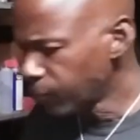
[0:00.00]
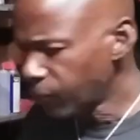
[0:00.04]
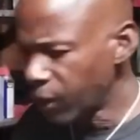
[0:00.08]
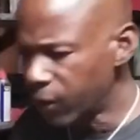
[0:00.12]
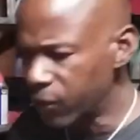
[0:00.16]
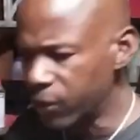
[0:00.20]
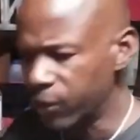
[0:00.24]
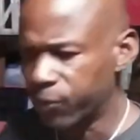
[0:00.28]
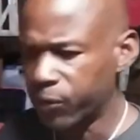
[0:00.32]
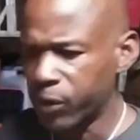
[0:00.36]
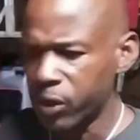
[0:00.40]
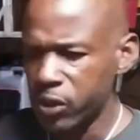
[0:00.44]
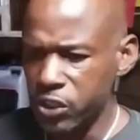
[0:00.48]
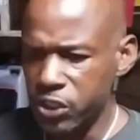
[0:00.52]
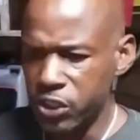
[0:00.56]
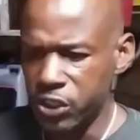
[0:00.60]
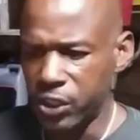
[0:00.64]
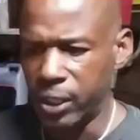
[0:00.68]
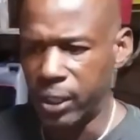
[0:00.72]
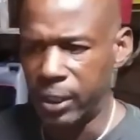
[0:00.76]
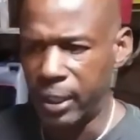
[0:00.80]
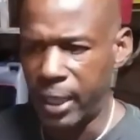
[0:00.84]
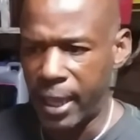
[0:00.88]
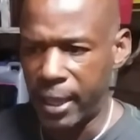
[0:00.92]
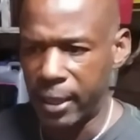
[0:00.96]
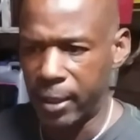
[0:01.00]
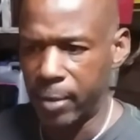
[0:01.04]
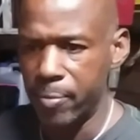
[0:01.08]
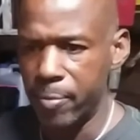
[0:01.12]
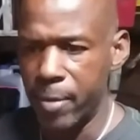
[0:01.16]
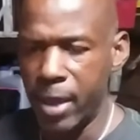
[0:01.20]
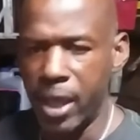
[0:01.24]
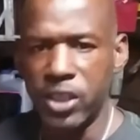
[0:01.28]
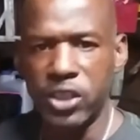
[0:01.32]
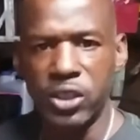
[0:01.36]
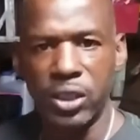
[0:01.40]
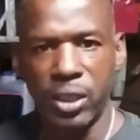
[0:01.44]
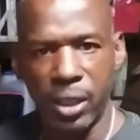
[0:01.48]
The first gen had a
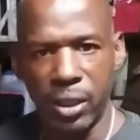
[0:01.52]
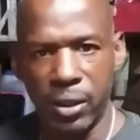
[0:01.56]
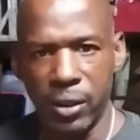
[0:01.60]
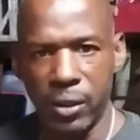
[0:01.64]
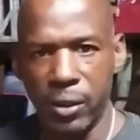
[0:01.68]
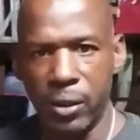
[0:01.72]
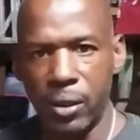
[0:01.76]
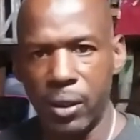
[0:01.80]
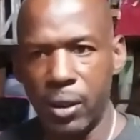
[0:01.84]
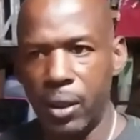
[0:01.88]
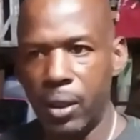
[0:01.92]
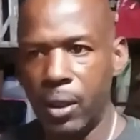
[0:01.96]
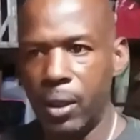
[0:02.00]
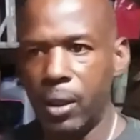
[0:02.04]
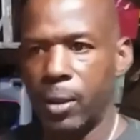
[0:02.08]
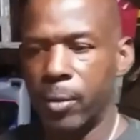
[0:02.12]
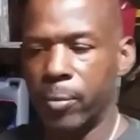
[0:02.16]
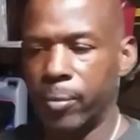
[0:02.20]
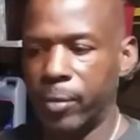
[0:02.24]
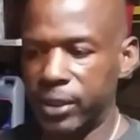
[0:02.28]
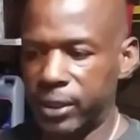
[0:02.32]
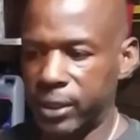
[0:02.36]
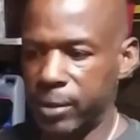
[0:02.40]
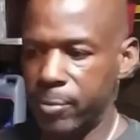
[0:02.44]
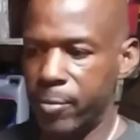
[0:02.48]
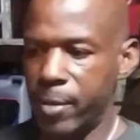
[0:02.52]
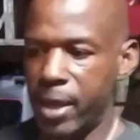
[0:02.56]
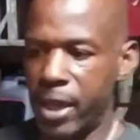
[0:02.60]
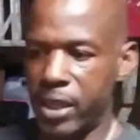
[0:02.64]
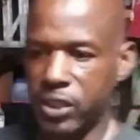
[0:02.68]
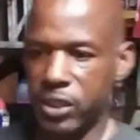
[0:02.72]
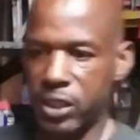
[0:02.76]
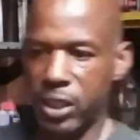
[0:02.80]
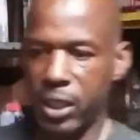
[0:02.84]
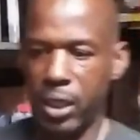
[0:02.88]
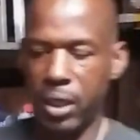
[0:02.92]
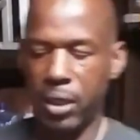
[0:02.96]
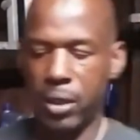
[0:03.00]
mesh inner, but the
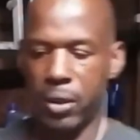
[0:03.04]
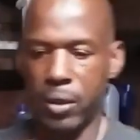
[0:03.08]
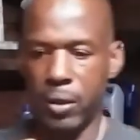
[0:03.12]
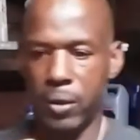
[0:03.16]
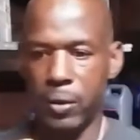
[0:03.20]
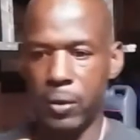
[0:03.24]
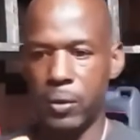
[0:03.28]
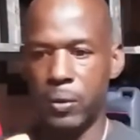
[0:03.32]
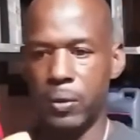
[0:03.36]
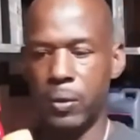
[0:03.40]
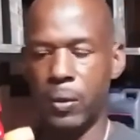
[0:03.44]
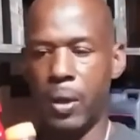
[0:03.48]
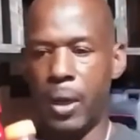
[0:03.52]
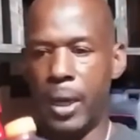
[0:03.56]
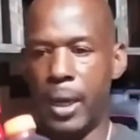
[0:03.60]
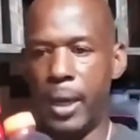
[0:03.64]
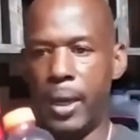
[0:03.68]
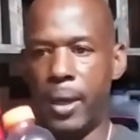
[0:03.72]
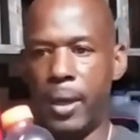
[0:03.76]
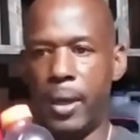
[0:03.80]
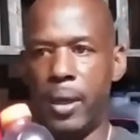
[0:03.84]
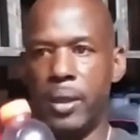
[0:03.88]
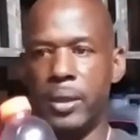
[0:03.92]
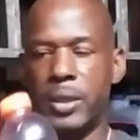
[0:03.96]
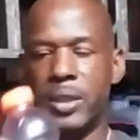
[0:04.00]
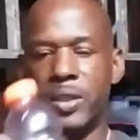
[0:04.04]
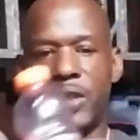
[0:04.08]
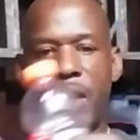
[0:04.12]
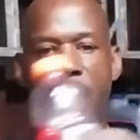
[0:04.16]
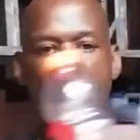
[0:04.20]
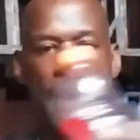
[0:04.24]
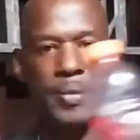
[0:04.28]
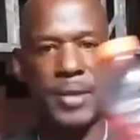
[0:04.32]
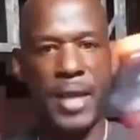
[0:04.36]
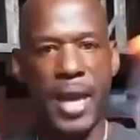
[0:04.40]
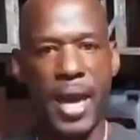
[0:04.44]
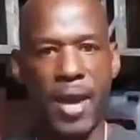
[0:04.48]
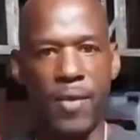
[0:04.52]
mesh inner
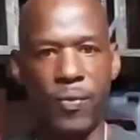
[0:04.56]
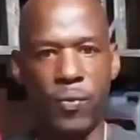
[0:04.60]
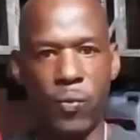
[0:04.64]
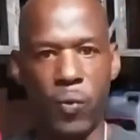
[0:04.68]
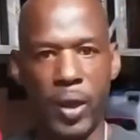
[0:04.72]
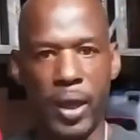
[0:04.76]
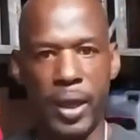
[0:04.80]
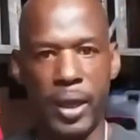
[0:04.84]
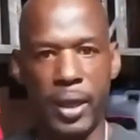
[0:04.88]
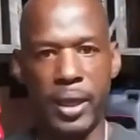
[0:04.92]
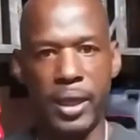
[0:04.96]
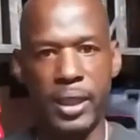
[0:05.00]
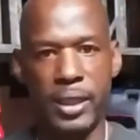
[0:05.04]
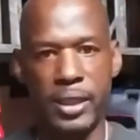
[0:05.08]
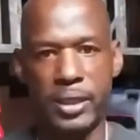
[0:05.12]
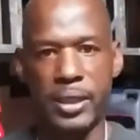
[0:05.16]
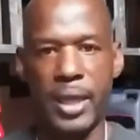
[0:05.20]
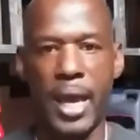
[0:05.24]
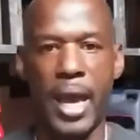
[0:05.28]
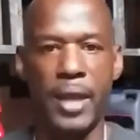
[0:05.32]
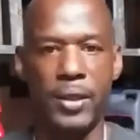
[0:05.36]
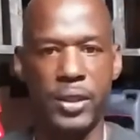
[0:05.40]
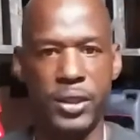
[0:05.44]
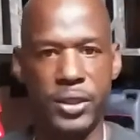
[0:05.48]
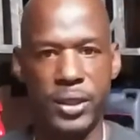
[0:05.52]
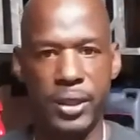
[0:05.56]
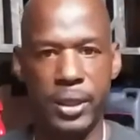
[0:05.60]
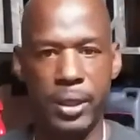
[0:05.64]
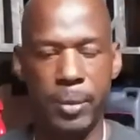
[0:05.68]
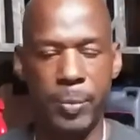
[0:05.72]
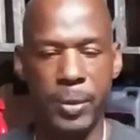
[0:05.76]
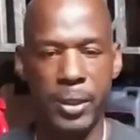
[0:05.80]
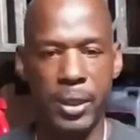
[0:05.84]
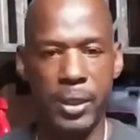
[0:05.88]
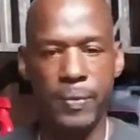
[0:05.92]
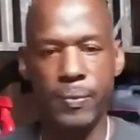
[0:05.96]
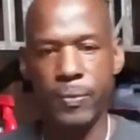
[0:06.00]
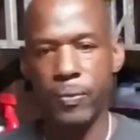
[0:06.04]
stopped halfway inside the
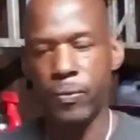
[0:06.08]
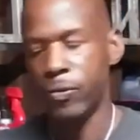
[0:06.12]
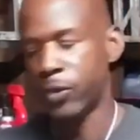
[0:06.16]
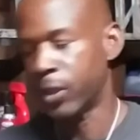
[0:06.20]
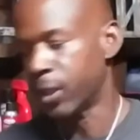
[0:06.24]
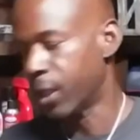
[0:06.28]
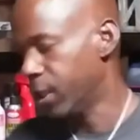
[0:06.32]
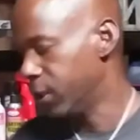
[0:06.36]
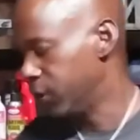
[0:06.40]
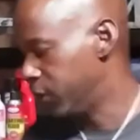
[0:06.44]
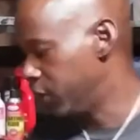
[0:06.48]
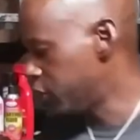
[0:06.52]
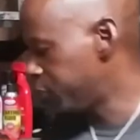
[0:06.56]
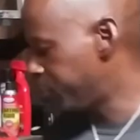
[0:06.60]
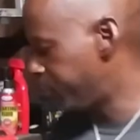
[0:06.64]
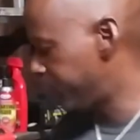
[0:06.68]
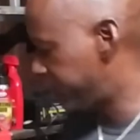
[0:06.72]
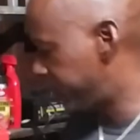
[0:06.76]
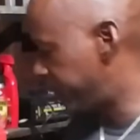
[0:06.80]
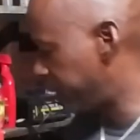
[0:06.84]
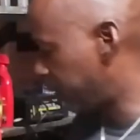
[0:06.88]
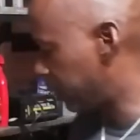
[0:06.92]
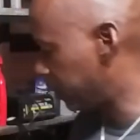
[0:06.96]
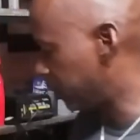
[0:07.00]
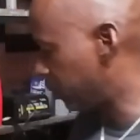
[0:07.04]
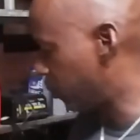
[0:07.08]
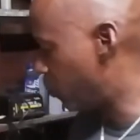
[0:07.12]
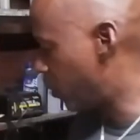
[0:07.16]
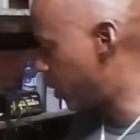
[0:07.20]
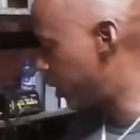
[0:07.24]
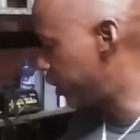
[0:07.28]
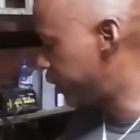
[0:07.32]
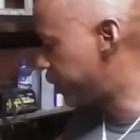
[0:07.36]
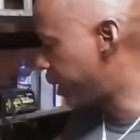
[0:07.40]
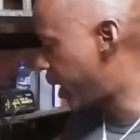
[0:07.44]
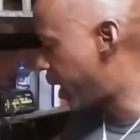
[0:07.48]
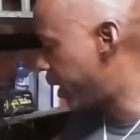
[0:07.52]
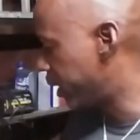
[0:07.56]
TP. This particular one
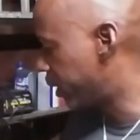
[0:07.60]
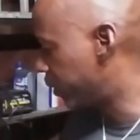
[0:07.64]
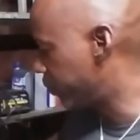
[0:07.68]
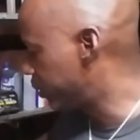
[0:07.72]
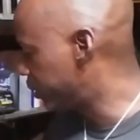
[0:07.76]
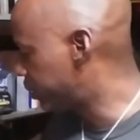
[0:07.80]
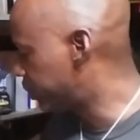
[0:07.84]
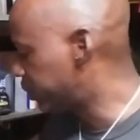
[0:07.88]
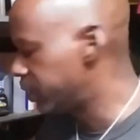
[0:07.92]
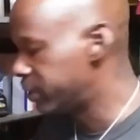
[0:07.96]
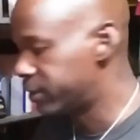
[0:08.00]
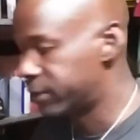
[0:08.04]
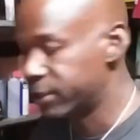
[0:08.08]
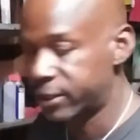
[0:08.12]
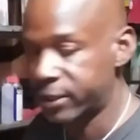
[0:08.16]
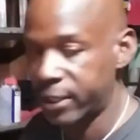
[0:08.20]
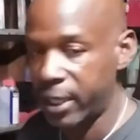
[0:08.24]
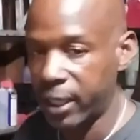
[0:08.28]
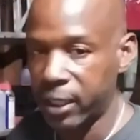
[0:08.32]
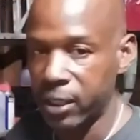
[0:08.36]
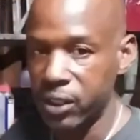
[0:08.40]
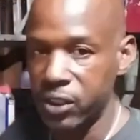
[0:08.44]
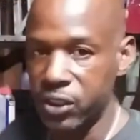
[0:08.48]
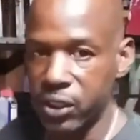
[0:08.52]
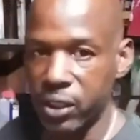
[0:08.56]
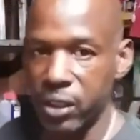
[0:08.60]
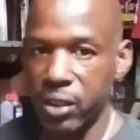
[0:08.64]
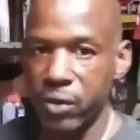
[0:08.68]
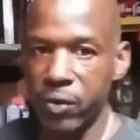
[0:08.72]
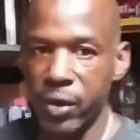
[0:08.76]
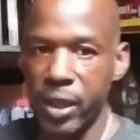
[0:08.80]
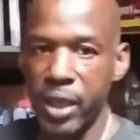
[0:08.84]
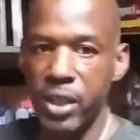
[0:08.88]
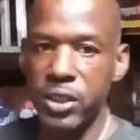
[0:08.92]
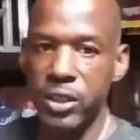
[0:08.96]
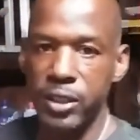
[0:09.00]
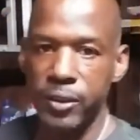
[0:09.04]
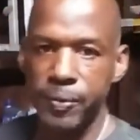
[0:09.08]
Tigris is the second
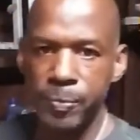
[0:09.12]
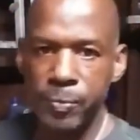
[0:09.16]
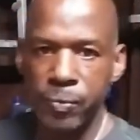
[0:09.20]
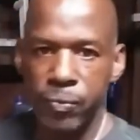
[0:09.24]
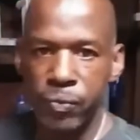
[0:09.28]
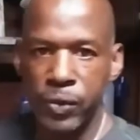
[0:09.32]
generation.